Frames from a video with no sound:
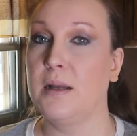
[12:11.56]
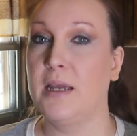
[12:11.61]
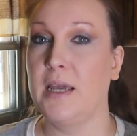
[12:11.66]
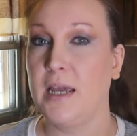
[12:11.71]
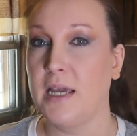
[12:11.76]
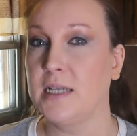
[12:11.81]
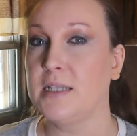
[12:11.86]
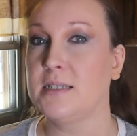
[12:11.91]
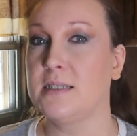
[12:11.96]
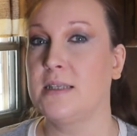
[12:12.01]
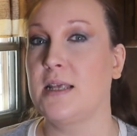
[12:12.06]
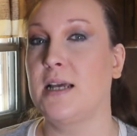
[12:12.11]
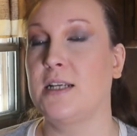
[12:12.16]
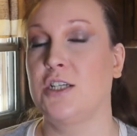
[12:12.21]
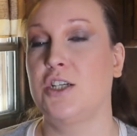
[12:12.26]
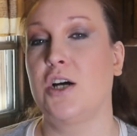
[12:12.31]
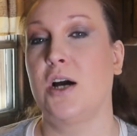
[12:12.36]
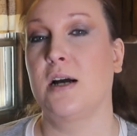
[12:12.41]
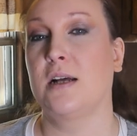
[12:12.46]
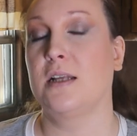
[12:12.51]
hits that
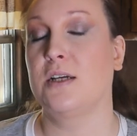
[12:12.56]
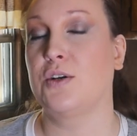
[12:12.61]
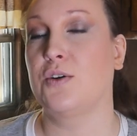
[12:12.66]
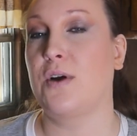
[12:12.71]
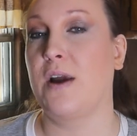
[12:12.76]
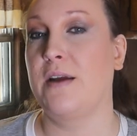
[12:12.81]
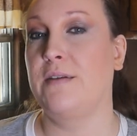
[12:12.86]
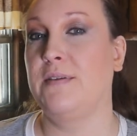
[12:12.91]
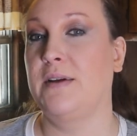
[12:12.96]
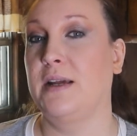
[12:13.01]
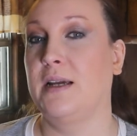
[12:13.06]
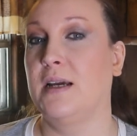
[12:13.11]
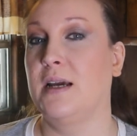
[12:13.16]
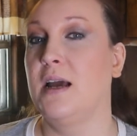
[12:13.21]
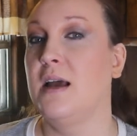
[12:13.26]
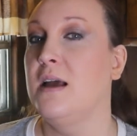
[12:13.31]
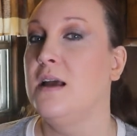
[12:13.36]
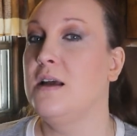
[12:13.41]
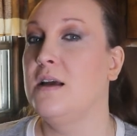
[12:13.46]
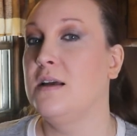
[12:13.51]
chocolate craving
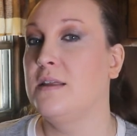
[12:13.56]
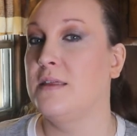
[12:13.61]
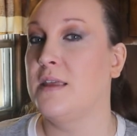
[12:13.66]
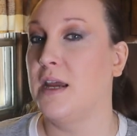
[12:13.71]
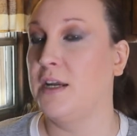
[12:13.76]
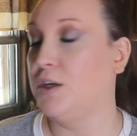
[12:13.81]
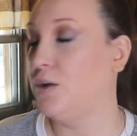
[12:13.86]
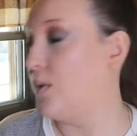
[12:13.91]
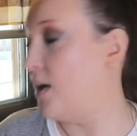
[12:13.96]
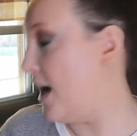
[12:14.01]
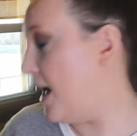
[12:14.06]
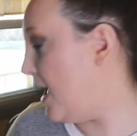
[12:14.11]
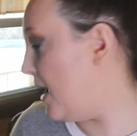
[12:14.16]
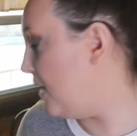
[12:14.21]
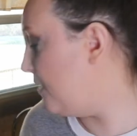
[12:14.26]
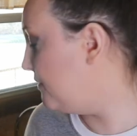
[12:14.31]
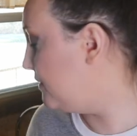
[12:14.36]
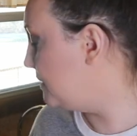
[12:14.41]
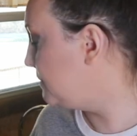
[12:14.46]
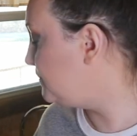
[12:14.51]
that you
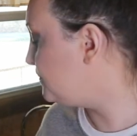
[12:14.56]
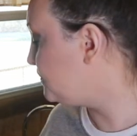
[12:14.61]
have.